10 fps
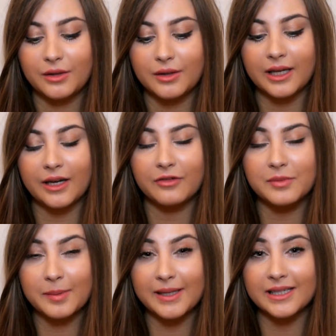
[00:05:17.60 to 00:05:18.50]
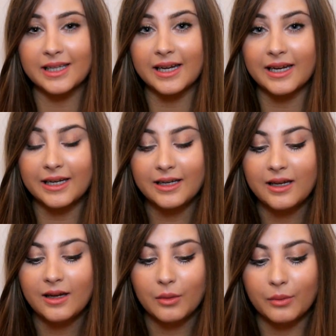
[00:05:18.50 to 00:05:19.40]
You can get it from Space NK
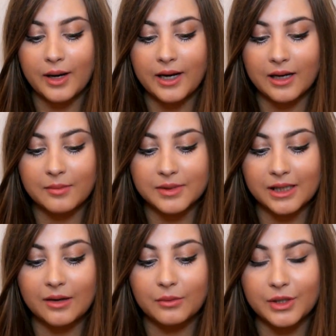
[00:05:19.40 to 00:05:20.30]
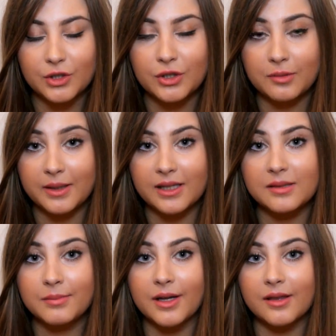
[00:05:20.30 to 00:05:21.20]
when it comes out, which should be
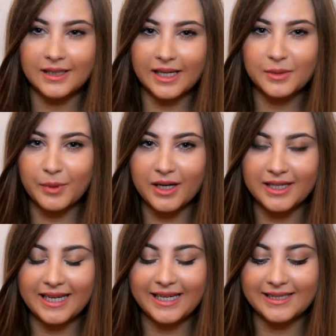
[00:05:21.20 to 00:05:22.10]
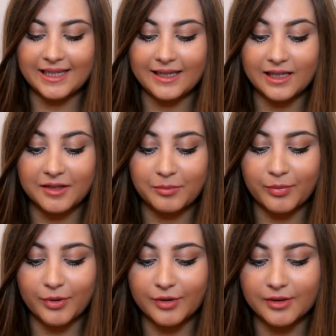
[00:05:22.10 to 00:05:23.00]
this month. Next one is another
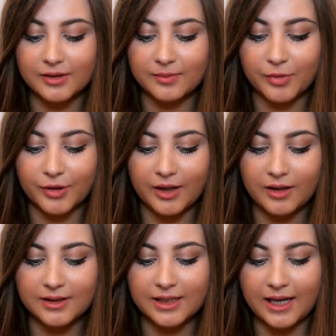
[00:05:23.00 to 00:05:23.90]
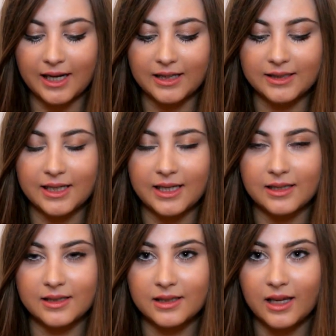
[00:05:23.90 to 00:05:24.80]
bronze product, and
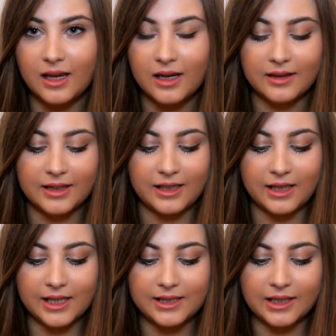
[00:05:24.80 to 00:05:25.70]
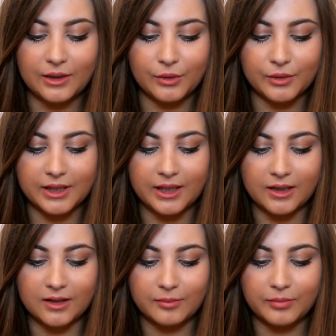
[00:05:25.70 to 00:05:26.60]
it's the Estee
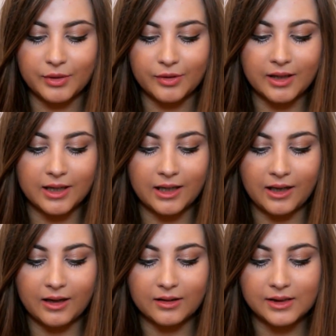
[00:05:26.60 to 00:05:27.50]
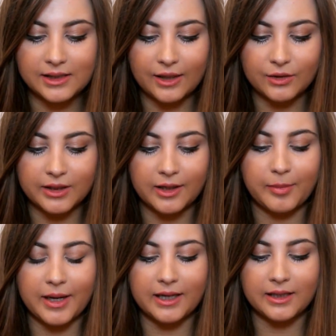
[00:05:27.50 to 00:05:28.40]
Lauder Pure Colour Stay On
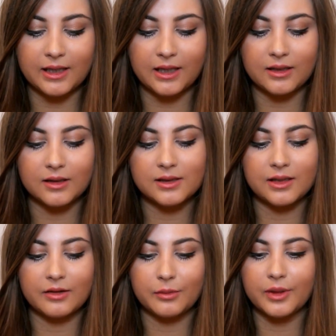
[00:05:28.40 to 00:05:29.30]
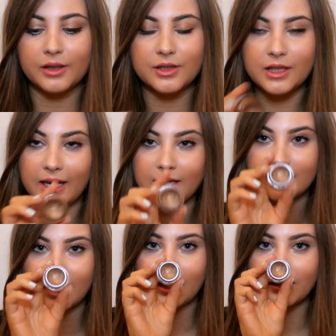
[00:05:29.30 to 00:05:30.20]
Shaded Paint in 01
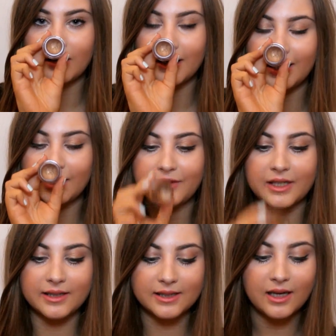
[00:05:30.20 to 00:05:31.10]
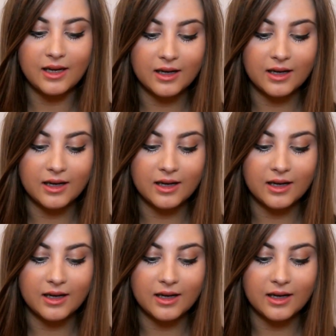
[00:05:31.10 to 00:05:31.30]
Chained, and I love this.